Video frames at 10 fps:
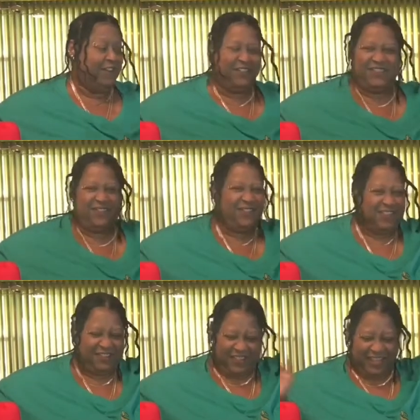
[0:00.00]
We
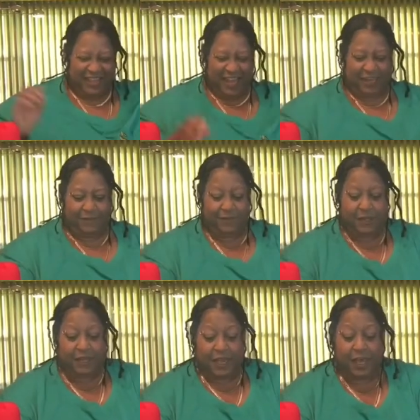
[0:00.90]
don't.
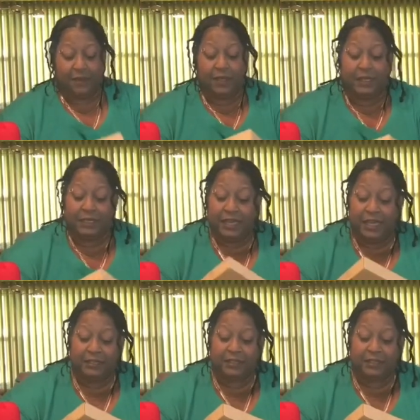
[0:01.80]
Okay, this